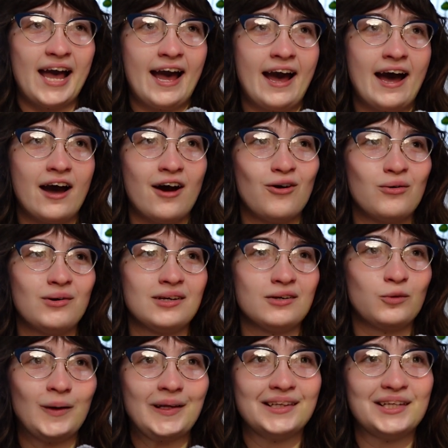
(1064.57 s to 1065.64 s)
how
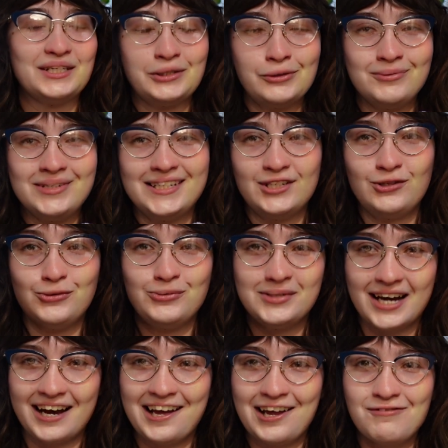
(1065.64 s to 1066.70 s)
quickly you need to
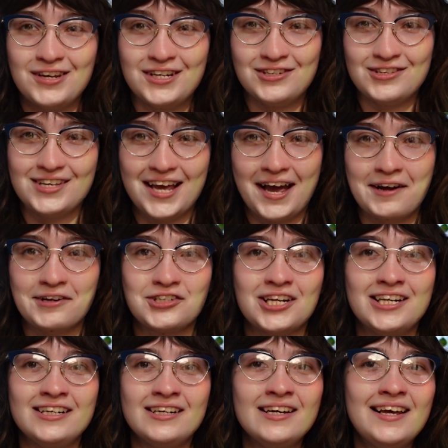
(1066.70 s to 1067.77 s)
dive into the
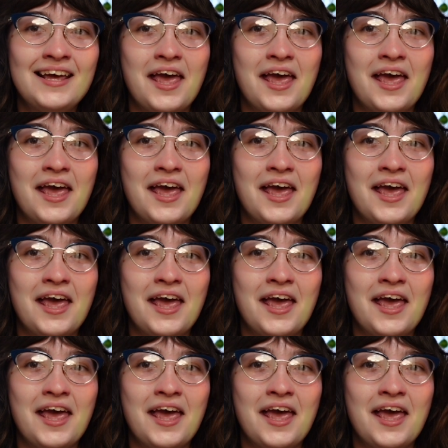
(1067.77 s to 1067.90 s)
action.